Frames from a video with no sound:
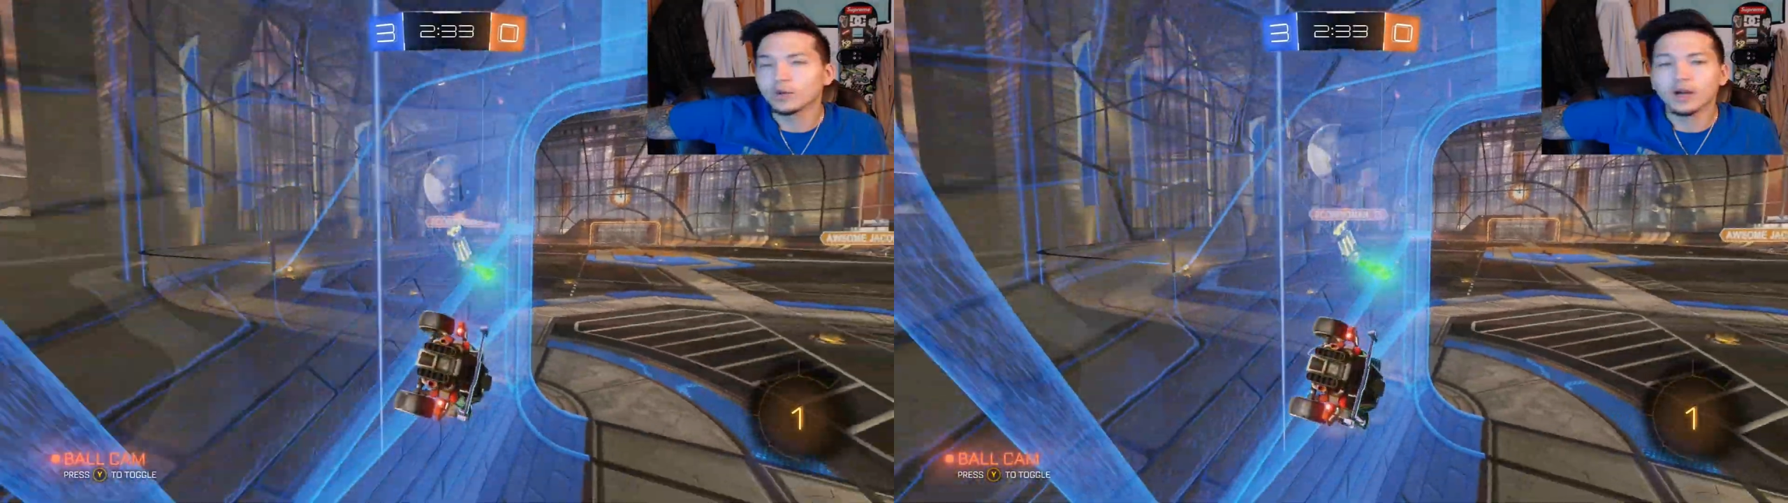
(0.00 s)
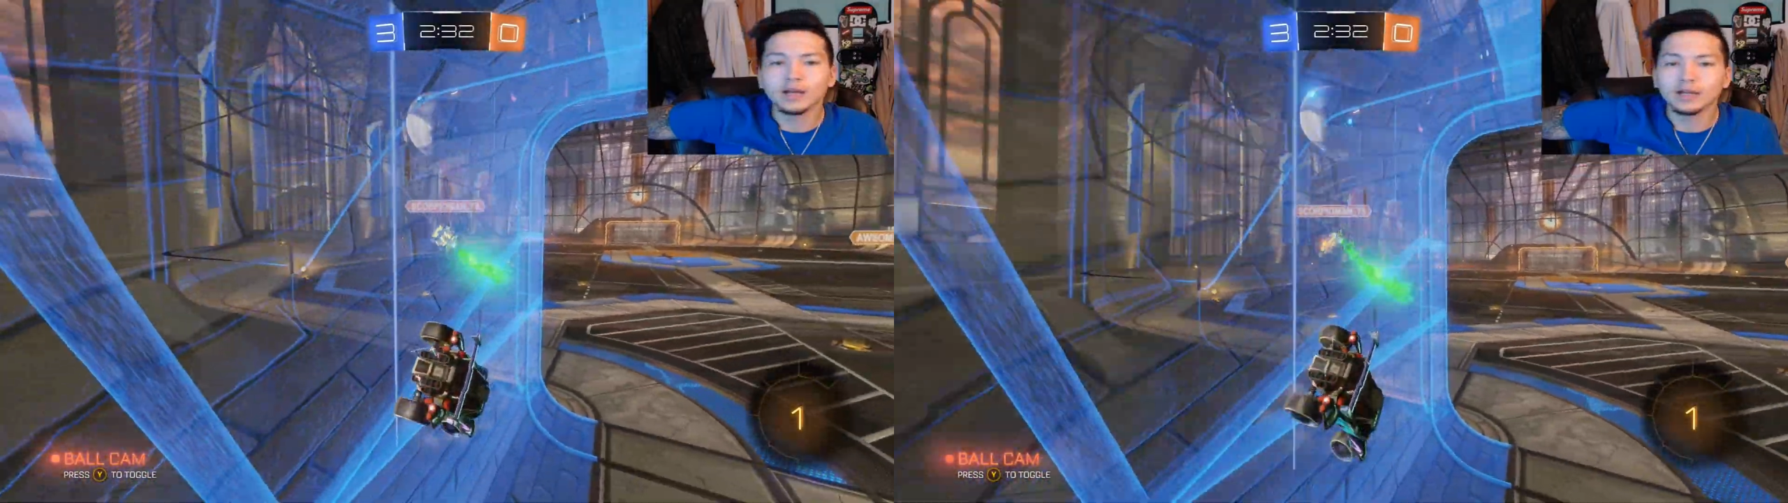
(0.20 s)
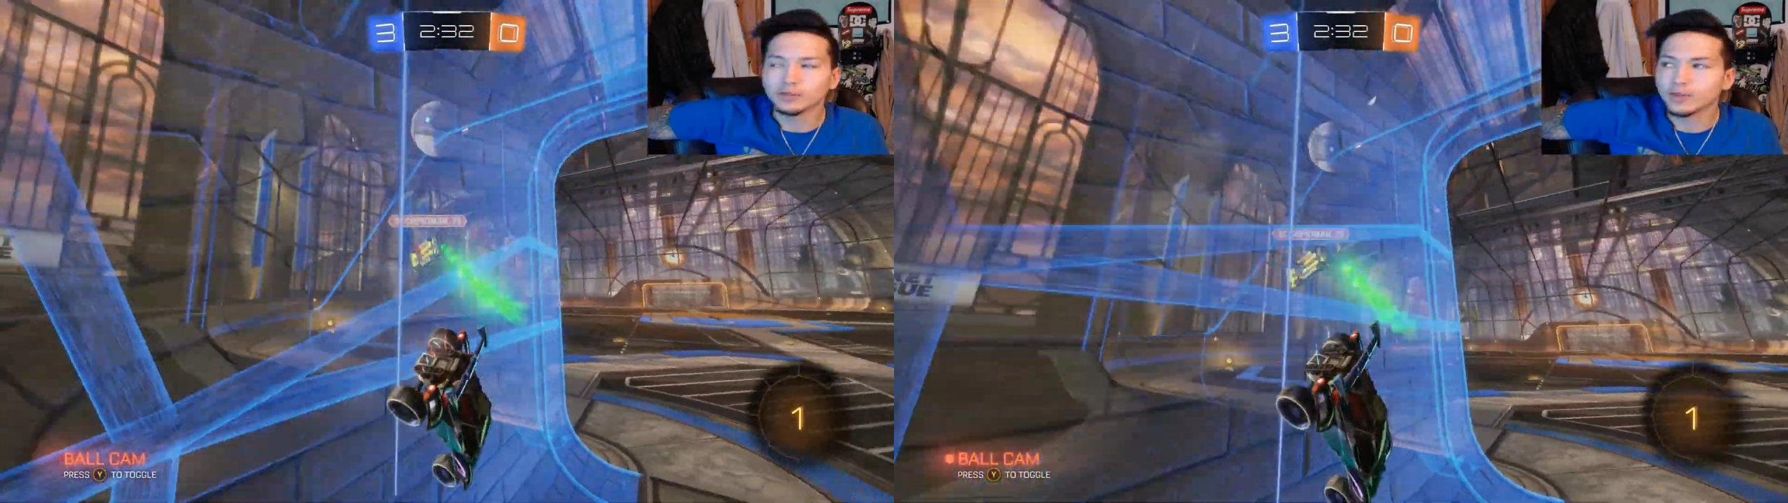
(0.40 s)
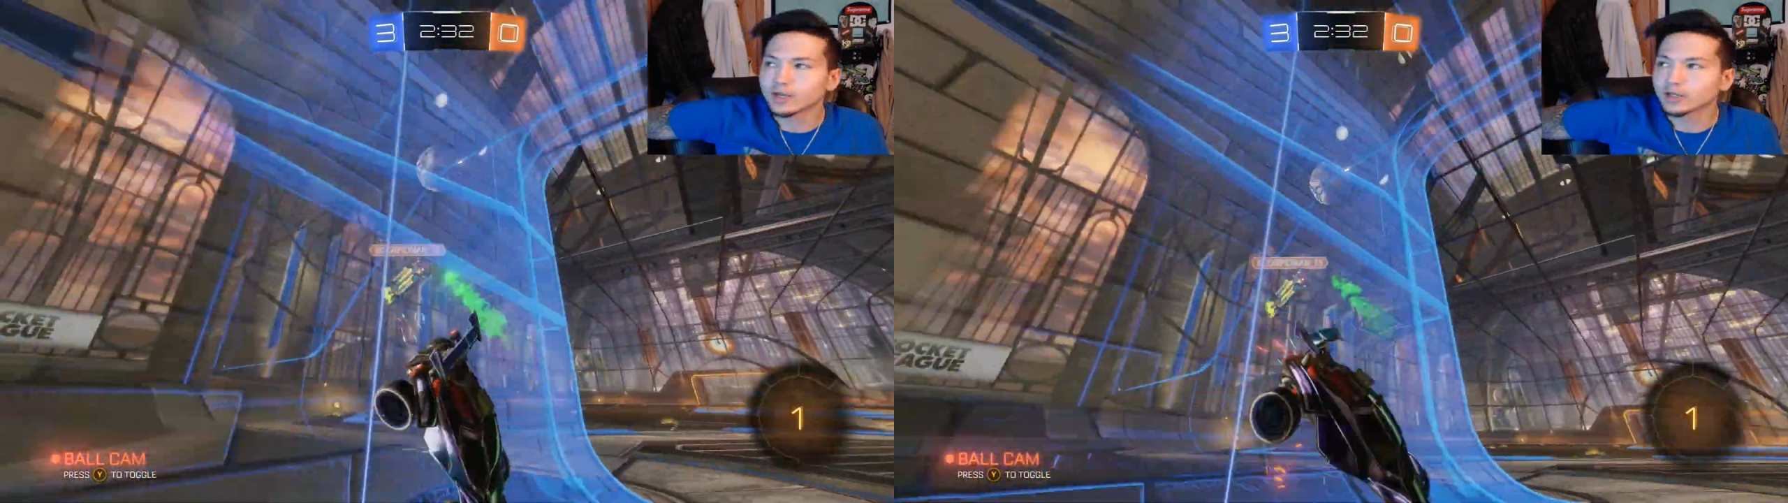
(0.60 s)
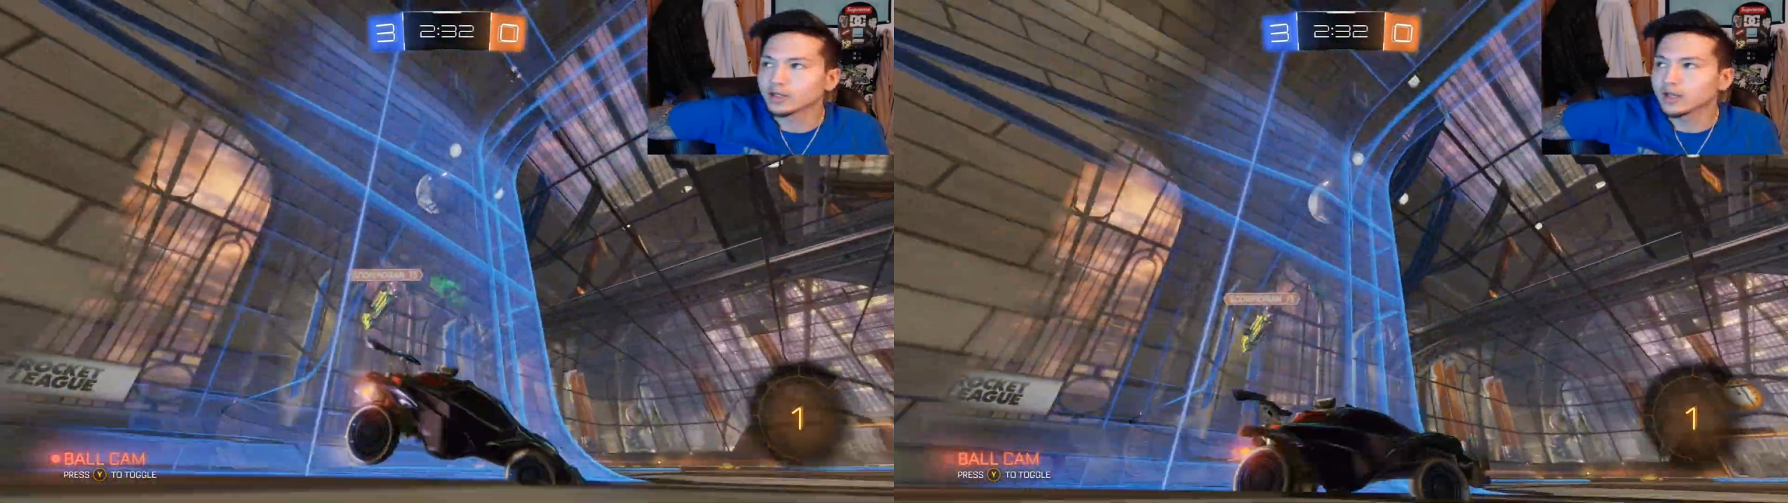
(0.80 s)
We're on
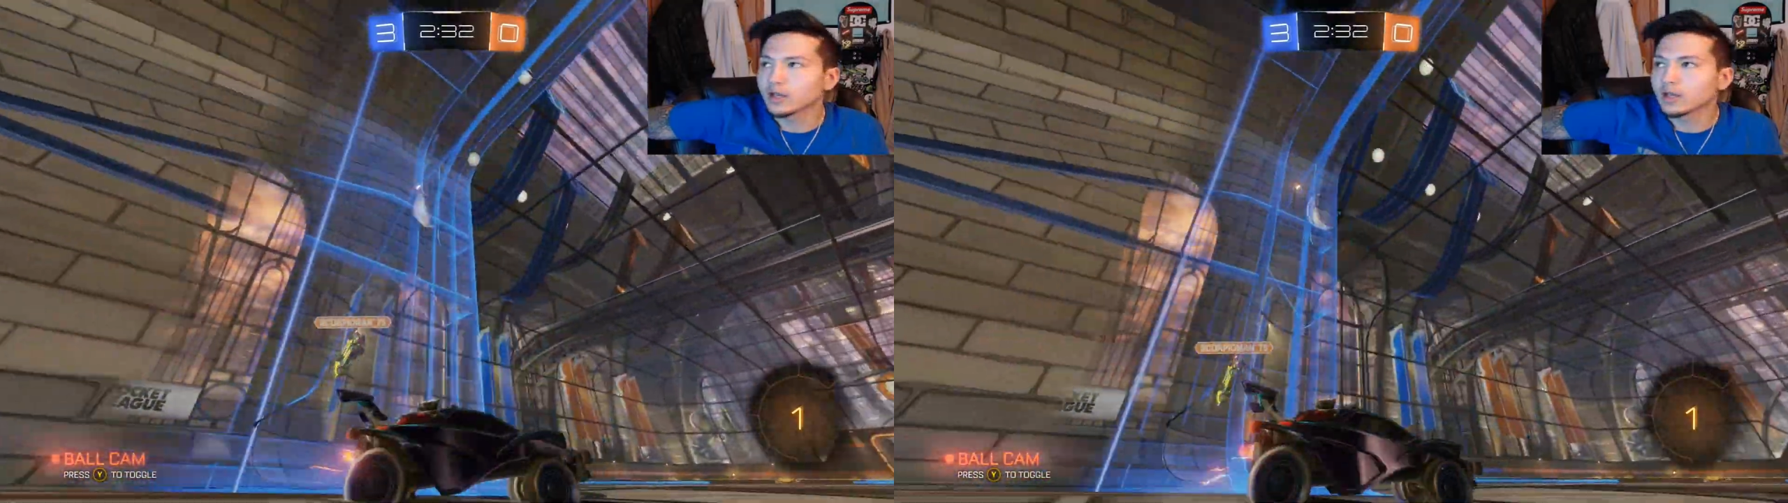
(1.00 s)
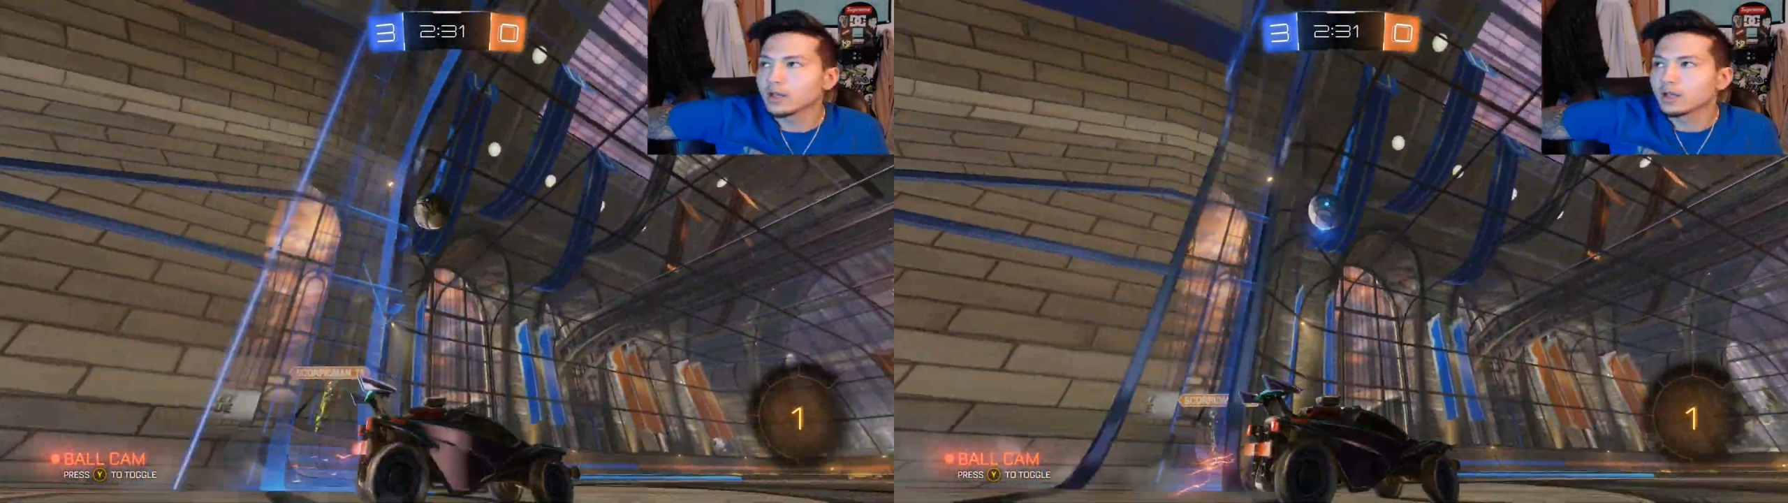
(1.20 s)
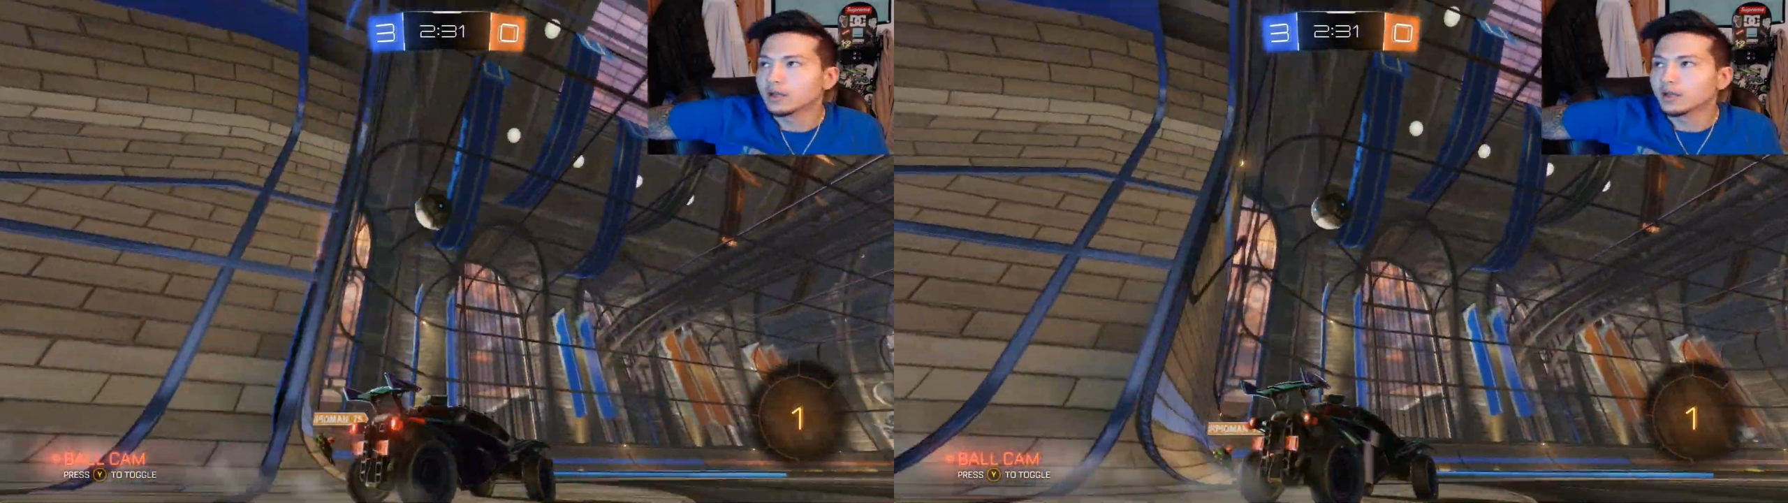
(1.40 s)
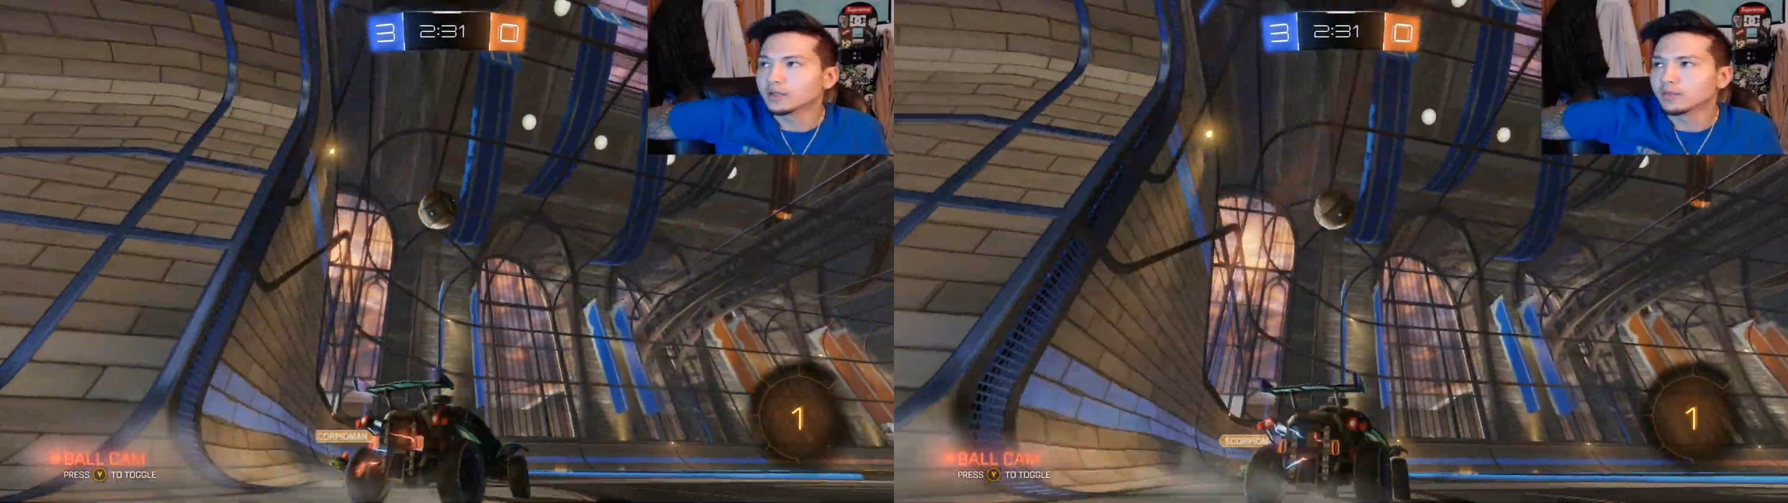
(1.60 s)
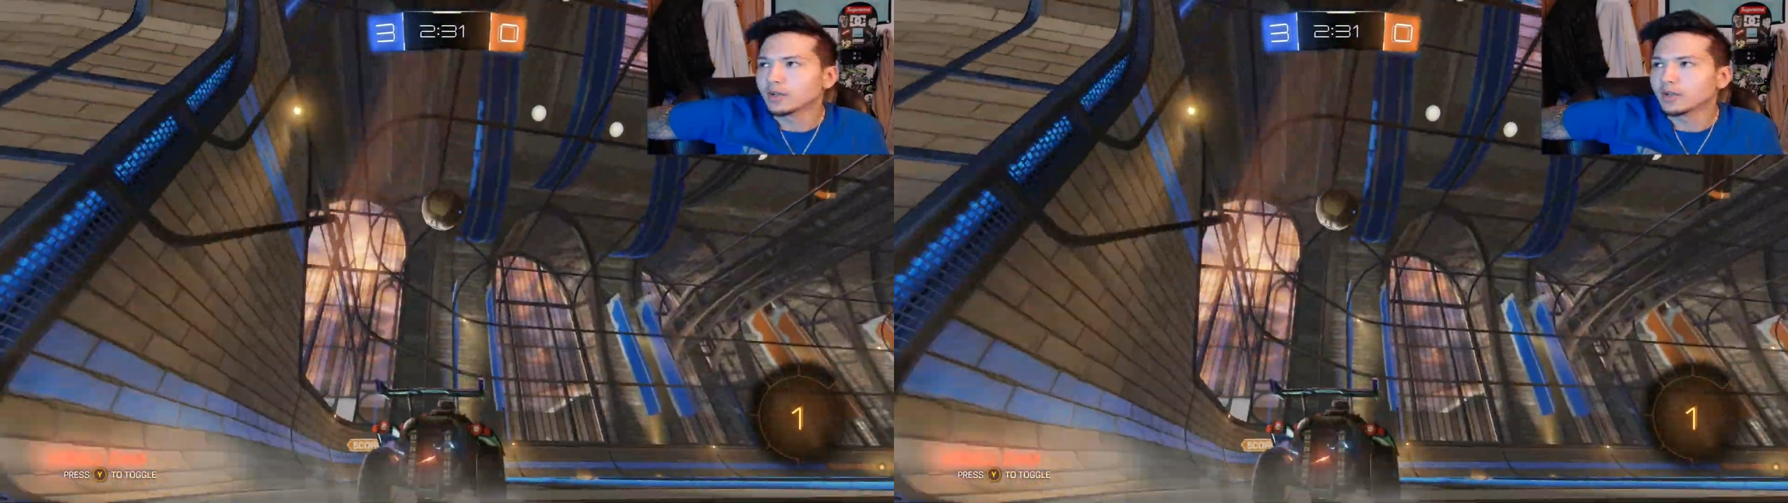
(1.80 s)
Xbox. There is